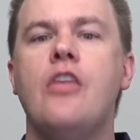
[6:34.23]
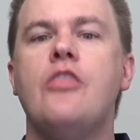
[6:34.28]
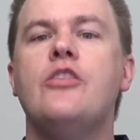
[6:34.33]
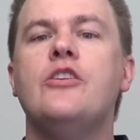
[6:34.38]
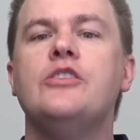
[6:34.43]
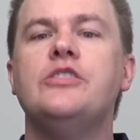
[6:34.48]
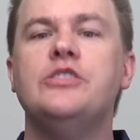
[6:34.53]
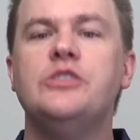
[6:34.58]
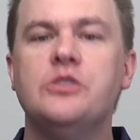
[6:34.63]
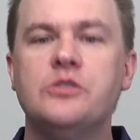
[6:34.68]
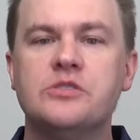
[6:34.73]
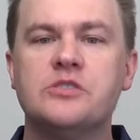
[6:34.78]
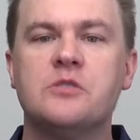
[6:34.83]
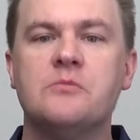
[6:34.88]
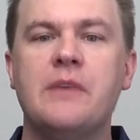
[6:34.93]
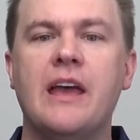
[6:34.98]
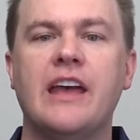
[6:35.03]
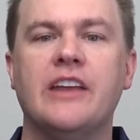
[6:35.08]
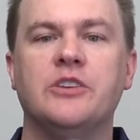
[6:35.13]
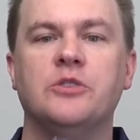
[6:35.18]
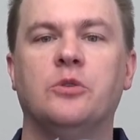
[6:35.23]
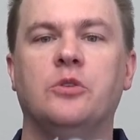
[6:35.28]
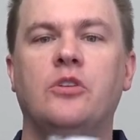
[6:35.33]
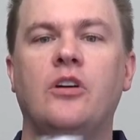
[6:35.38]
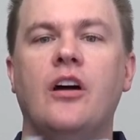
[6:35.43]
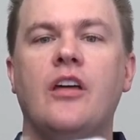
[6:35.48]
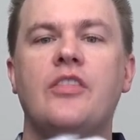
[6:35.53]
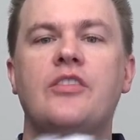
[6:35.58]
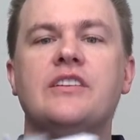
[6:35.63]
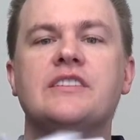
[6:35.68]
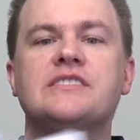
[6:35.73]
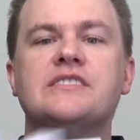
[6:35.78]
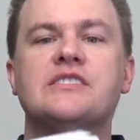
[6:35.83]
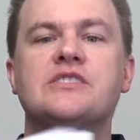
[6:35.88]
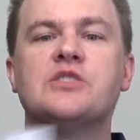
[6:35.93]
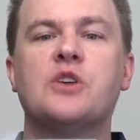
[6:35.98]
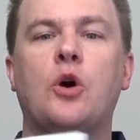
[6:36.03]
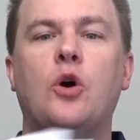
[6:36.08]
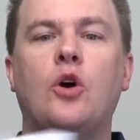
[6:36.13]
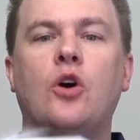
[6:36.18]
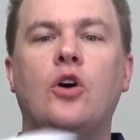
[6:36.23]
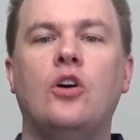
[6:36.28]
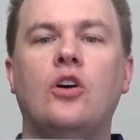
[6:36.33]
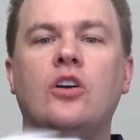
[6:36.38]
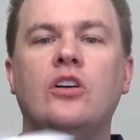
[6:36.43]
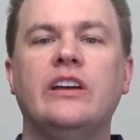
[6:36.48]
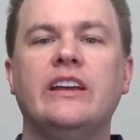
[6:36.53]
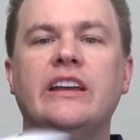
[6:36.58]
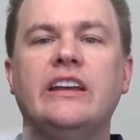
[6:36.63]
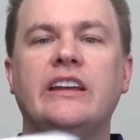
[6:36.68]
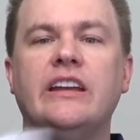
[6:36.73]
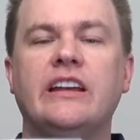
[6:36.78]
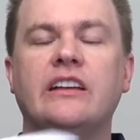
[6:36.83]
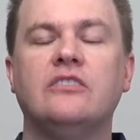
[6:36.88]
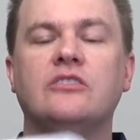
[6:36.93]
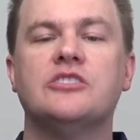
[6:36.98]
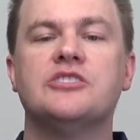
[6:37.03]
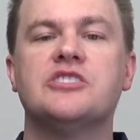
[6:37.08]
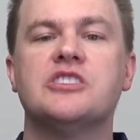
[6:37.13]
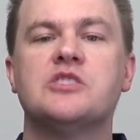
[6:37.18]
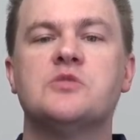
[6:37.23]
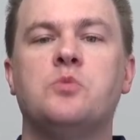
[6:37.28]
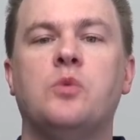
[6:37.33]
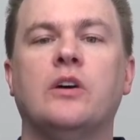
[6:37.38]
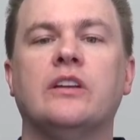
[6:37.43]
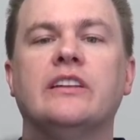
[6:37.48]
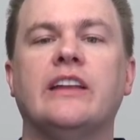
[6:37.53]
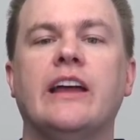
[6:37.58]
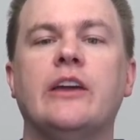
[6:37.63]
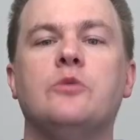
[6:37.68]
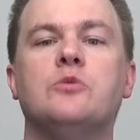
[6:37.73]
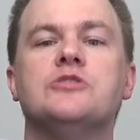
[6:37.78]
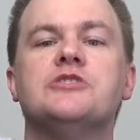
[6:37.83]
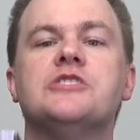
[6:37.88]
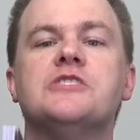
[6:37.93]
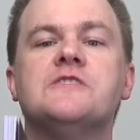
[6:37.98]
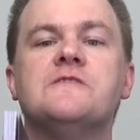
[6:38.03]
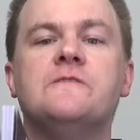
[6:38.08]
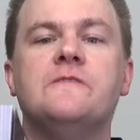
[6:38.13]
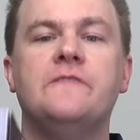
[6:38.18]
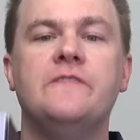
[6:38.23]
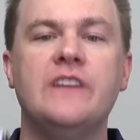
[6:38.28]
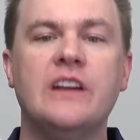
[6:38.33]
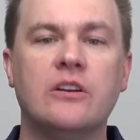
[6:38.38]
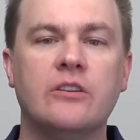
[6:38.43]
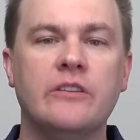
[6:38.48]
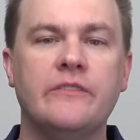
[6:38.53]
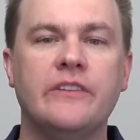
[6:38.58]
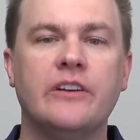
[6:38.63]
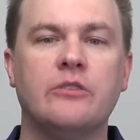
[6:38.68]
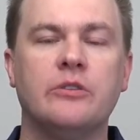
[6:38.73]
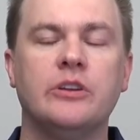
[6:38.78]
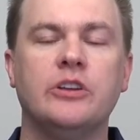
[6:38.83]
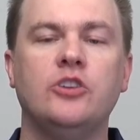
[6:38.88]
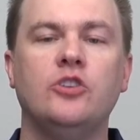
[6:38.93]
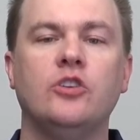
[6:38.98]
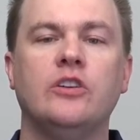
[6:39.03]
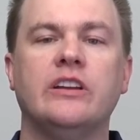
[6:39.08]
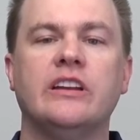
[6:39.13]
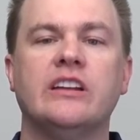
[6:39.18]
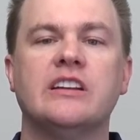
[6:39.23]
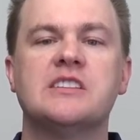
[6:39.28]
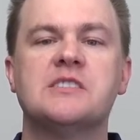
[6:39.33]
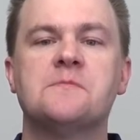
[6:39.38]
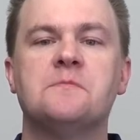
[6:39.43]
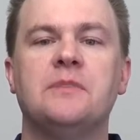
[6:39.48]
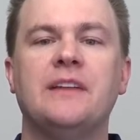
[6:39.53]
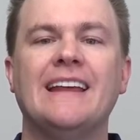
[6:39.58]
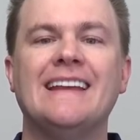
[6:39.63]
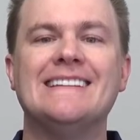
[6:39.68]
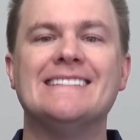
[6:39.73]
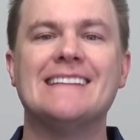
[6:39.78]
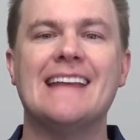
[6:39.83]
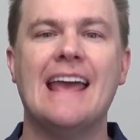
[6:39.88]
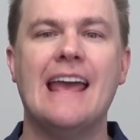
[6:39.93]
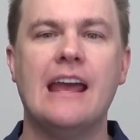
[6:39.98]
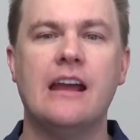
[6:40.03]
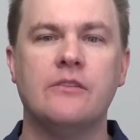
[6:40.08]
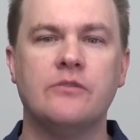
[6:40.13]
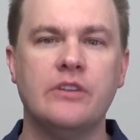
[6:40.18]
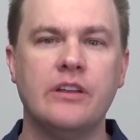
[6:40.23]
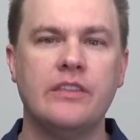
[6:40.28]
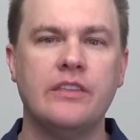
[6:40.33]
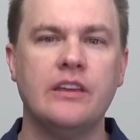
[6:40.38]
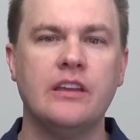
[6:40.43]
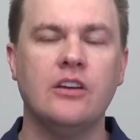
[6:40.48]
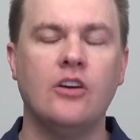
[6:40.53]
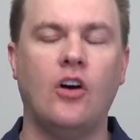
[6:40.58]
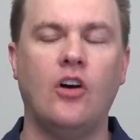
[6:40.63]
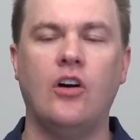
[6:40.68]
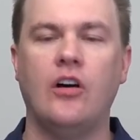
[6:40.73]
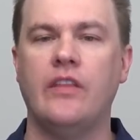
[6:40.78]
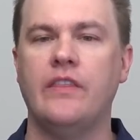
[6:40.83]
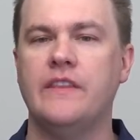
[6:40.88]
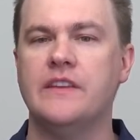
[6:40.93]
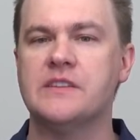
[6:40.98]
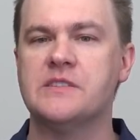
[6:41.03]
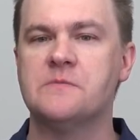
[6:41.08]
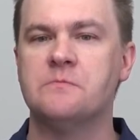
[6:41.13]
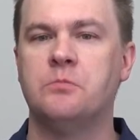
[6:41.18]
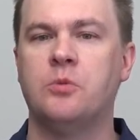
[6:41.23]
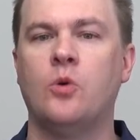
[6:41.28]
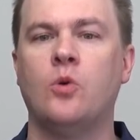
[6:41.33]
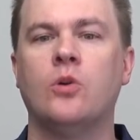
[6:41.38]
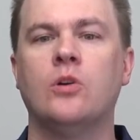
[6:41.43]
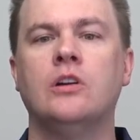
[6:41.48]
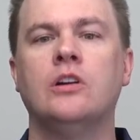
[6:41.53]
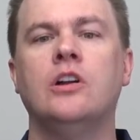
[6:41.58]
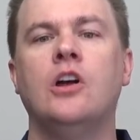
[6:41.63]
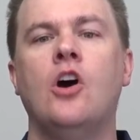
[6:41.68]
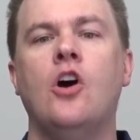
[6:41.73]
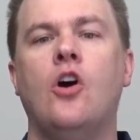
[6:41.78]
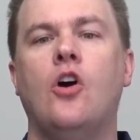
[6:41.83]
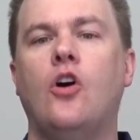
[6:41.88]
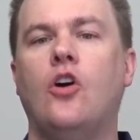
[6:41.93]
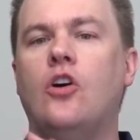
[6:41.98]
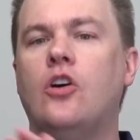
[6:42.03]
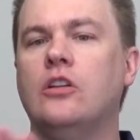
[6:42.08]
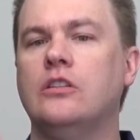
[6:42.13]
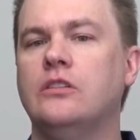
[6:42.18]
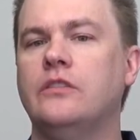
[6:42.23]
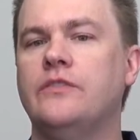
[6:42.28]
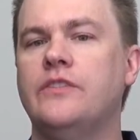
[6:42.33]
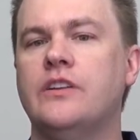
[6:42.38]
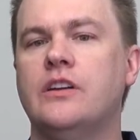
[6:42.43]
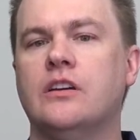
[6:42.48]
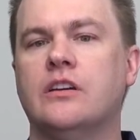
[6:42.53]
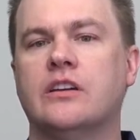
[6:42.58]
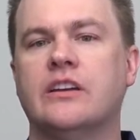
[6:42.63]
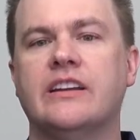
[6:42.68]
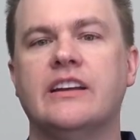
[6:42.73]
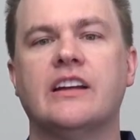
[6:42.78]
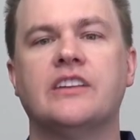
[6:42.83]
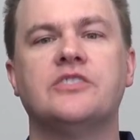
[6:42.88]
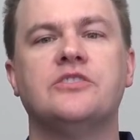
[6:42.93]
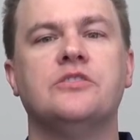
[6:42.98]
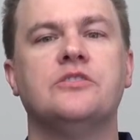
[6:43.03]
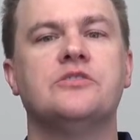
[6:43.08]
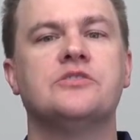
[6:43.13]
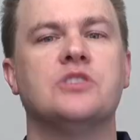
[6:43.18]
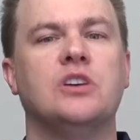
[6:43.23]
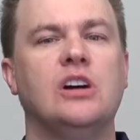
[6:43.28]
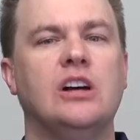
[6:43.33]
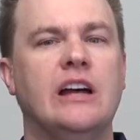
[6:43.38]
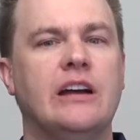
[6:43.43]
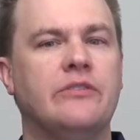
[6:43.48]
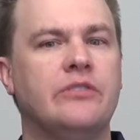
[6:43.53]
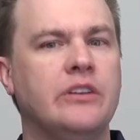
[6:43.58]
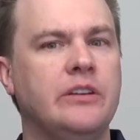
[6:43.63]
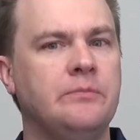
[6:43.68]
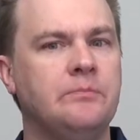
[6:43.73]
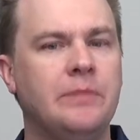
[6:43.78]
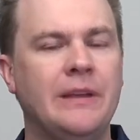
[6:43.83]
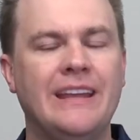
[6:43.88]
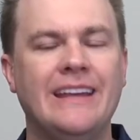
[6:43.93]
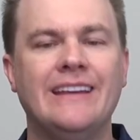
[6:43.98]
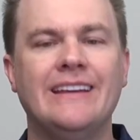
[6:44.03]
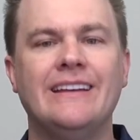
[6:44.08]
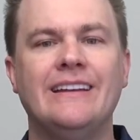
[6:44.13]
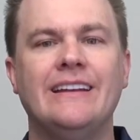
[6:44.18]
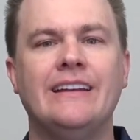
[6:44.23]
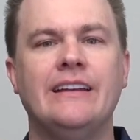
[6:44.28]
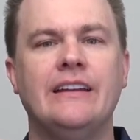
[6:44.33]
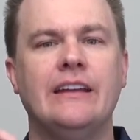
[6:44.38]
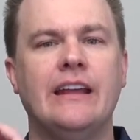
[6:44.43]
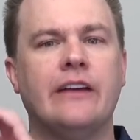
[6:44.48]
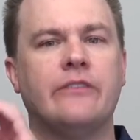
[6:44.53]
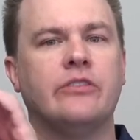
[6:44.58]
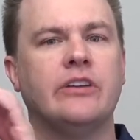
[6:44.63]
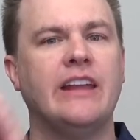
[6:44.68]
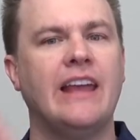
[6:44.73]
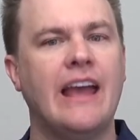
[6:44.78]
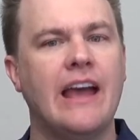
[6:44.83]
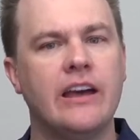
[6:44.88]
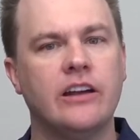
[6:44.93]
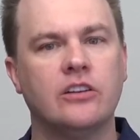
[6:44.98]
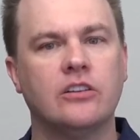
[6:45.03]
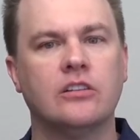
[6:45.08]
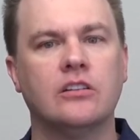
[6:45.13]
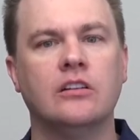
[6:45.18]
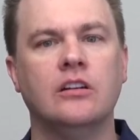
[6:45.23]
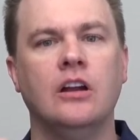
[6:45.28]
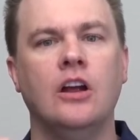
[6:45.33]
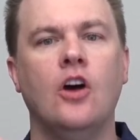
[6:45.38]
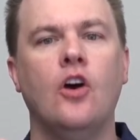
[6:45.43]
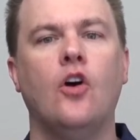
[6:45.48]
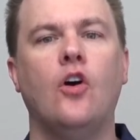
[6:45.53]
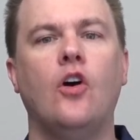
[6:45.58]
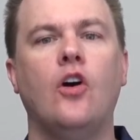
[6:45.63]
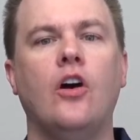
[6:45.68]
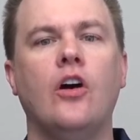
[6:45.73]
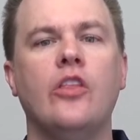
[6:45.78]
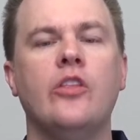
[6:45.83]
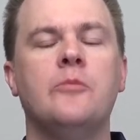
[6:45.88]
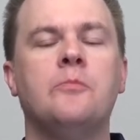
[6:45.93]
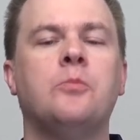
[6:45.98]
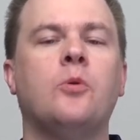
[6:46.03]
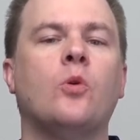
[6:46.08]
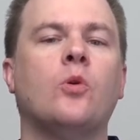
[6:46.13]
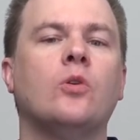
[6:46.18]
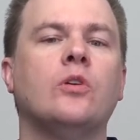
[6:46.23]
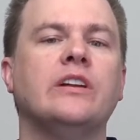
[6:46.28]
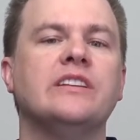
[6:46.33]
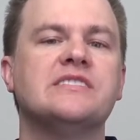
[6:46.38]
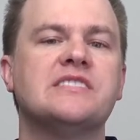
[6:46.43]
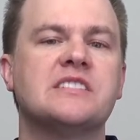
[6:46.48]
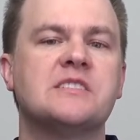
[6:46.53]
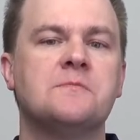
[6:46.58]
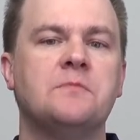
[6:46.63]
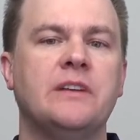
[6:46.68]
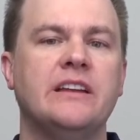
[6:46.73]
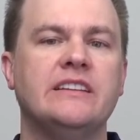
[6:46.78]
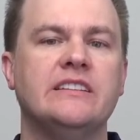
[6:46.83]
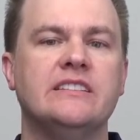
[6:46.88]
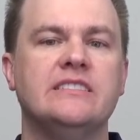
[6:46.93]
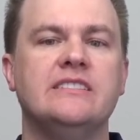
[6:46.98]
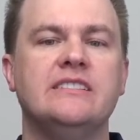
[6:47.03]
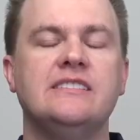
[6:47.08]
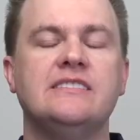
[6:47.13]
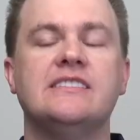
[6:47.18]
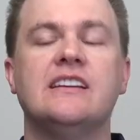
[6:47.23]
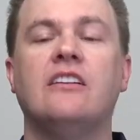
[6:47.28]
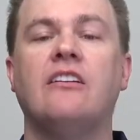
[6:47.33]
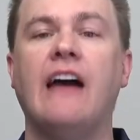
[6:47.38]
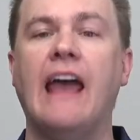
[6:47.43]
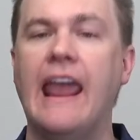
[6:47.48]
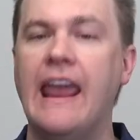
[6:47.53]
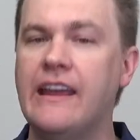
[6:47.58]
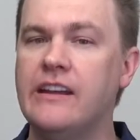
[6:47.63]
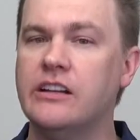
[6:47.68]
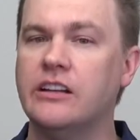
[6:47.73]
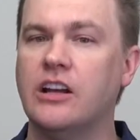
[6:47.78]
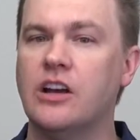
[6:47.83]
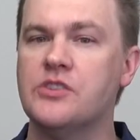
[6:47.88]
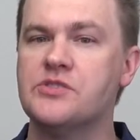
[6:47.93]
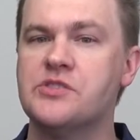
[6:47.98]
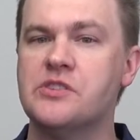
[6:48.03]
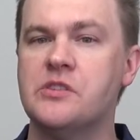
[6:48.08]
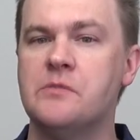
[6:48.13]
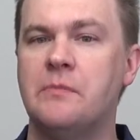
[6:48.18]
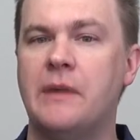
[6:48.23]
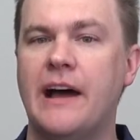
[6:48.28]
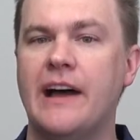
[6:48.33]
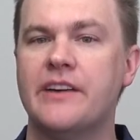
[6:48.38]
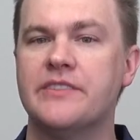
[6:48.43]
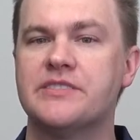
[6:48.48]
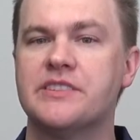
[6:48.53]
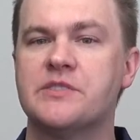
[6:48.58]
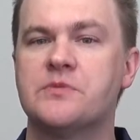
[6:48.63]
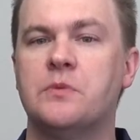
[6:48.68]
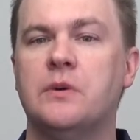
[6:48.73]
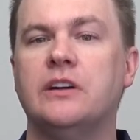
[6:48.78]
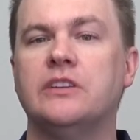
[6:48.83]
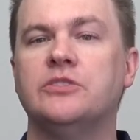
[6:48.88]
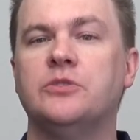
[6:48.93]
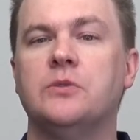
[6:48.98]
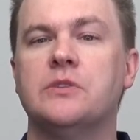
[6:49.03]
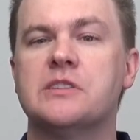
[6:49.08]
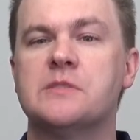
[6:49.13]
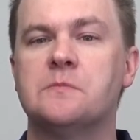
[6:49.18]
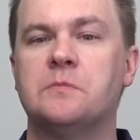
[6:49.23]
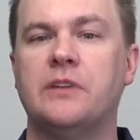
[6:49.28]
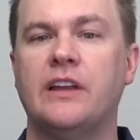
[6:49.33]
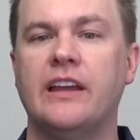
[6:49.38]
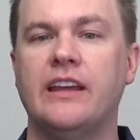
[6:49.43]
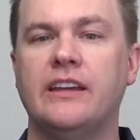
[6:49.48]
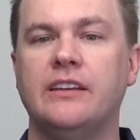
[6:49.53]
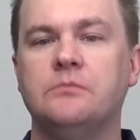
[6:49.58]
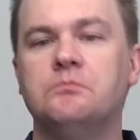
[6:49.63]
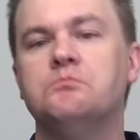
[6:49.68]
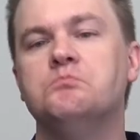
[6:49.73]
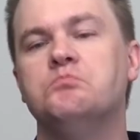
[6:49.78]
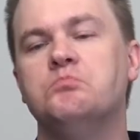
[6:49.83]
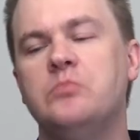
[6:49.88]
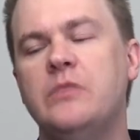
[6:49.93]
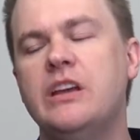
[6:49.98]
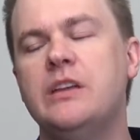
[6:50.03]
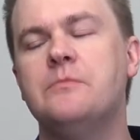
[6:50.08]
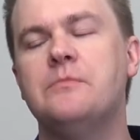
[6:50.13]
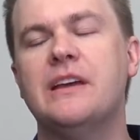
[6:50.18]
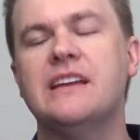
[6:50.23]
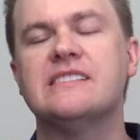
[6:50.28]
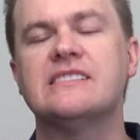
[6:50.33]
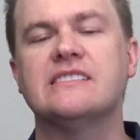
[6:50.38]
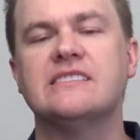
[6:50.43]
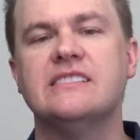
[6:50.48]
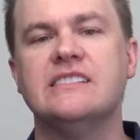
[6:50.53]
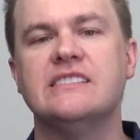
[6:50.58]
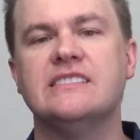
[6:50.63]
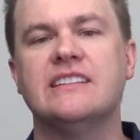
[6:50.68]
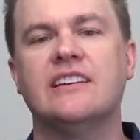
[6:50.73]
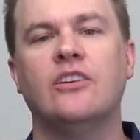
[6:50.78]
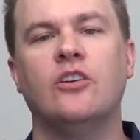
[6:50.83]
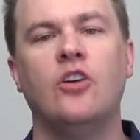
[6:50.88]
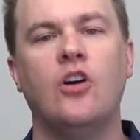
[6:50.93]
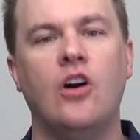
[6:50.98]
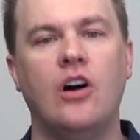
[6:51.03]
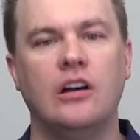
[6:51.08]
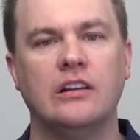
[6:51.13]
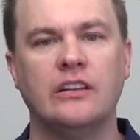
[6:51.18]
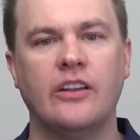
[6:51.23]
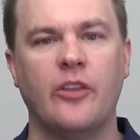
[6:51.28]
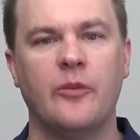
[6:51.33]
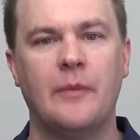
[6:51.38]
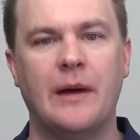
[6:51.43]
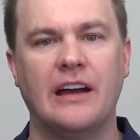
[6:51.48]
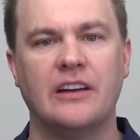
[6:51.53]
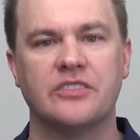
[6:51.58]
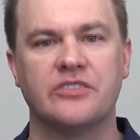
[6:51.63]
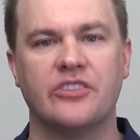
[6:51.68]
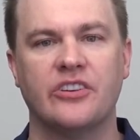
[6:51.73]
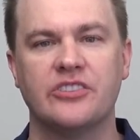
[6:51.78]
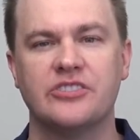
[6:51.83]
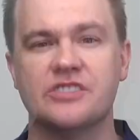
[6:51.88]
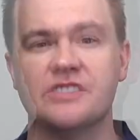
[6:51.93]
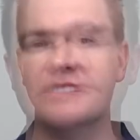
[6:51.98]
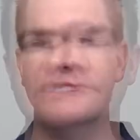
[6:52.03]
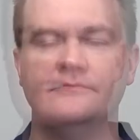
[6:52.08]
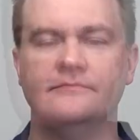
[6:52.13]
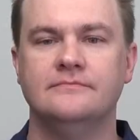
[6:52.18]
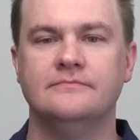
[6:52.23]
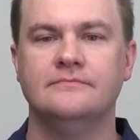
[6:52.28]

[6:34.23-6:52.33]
The user manual, this is all in English, it's one language, it's very, very good. It explains everything on this board. All of the connectors, every pin, every header on the board is explained in detail, and it goes through the BIOS as well to explain in basic detail all of the BIOS functions.